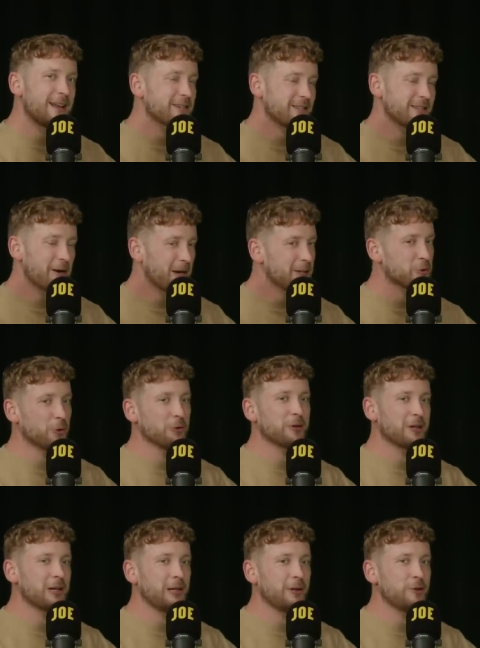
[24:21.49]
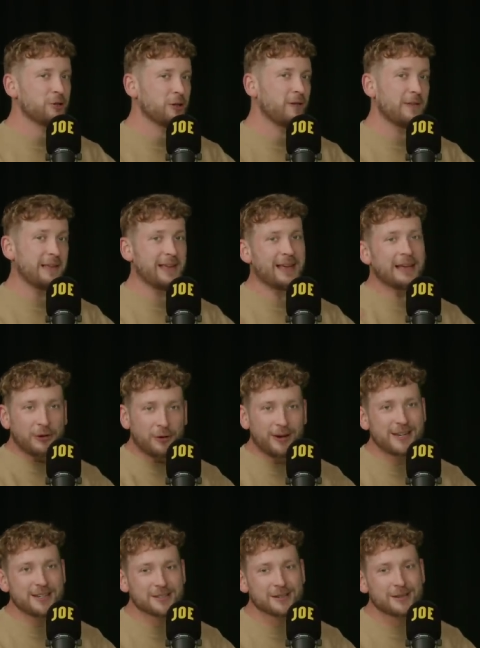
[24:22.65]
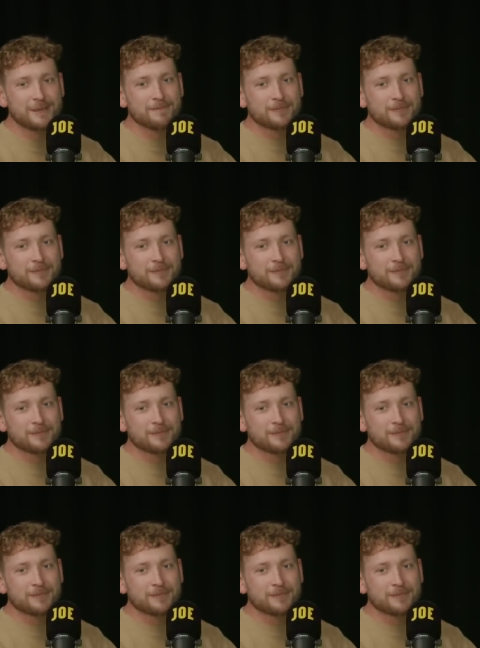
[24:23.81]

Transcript: necessarily draw the conclusion that the increase,